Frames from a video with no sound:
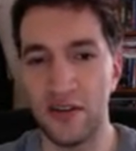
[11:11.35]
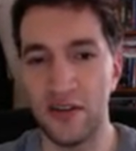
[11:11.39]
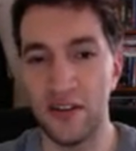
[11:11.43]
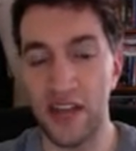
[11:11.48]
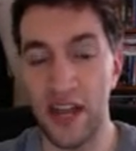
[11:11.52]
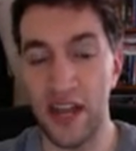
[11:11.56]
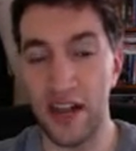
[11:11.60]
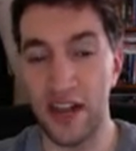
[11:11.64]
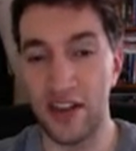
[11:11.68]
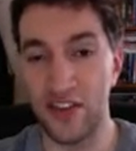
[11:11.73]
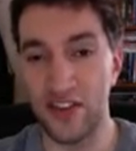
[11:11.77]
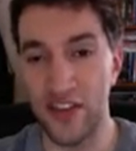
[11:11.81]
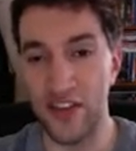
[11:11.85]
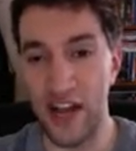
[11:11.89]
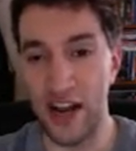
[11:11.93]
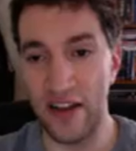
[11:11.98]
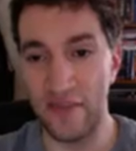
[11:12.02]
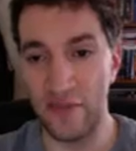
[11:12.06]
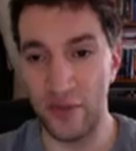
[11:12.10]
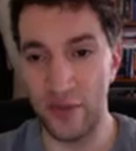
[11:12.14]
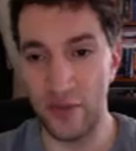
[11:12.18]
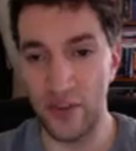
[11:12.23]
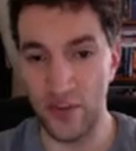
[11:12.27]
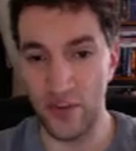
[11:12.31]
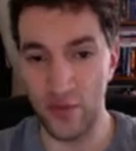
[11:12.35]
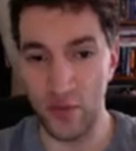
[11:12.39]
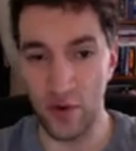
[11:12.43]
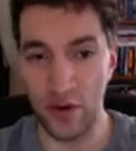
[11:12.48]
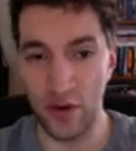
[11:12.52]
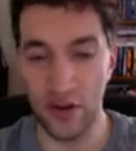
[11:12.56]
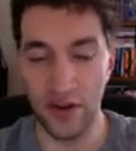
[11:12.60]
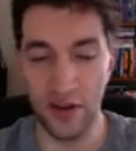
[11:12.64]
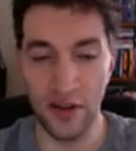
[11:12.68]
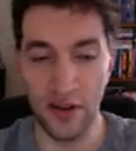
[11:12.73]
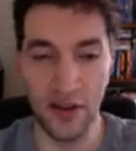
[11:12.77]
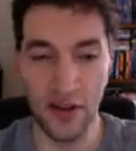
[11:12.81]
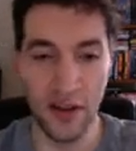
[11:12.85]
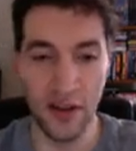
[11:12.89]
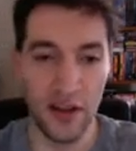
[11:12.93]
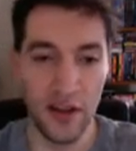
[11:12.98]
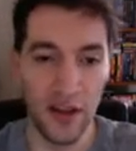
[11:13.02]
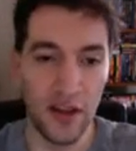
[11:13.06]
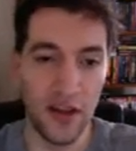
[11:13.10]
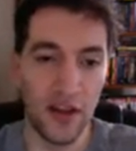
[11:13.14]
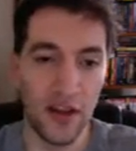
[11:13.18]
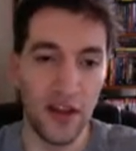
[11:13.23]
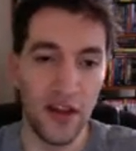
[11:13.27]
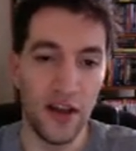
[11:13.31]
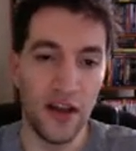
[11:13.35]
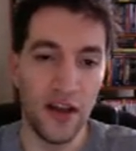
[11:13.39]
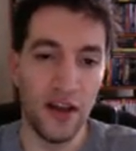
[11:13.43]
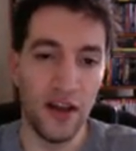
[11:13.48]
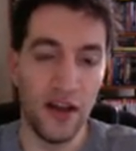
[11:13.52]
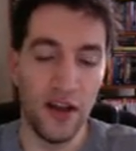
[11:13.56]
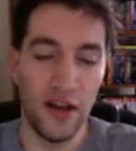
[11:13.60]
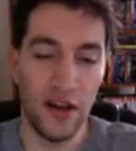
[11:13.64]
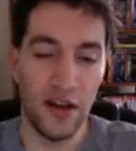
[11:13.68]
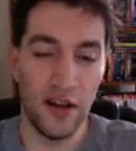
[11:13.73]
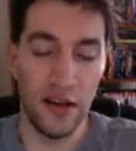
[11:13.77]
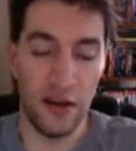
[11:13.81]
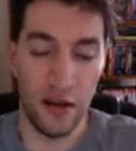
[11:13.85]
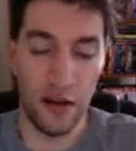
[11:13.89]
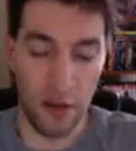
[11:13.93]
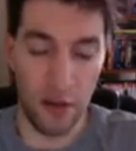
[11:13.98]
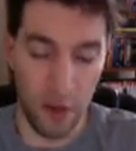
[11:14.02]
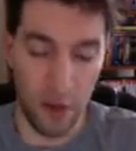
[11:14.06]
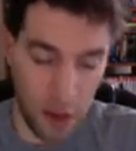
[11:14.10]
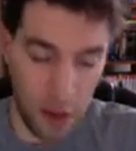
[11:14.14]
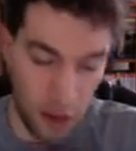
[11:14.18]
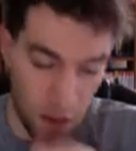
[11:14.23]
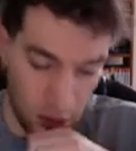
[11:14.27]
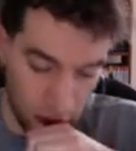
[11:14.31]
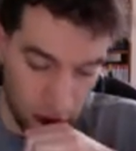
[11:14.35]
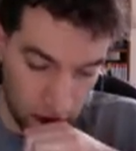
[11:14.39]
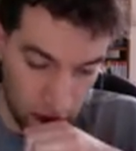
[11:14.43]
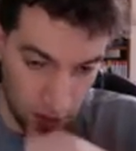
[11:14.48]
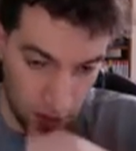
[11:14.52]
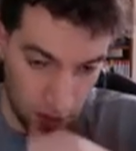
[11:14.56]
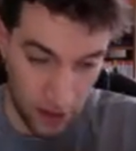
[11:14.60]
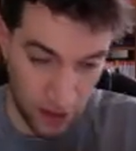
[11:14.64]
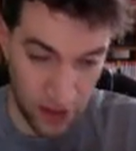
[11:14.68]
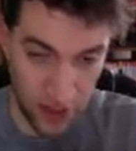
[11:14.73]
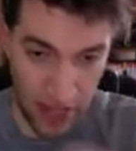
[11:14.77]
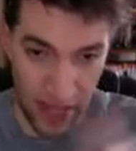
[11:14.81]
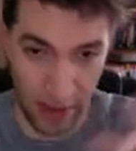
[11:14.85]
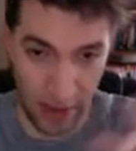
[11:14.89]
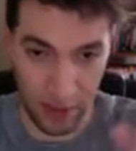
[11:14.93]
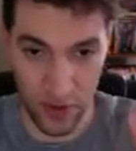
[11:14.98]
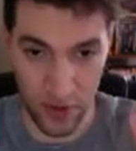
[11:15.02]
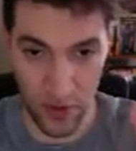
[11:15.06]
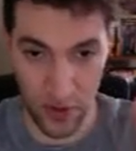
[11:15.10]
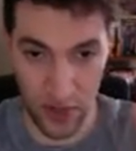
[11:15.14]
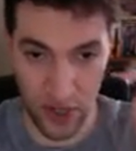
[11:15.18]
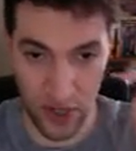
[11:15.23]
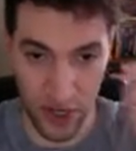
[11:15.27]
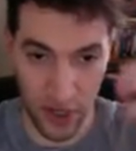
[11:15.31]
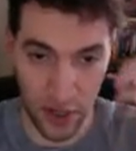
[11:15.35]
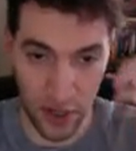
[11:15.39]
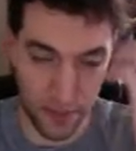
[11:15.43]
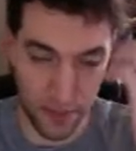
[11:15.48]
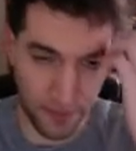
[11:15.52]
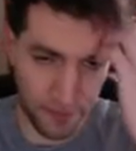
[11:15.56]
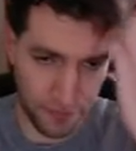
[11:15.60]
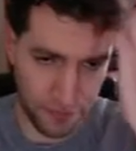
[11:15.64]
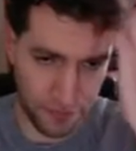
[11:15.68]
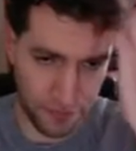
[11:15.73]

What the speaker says: Get excited for this one. So that was really good.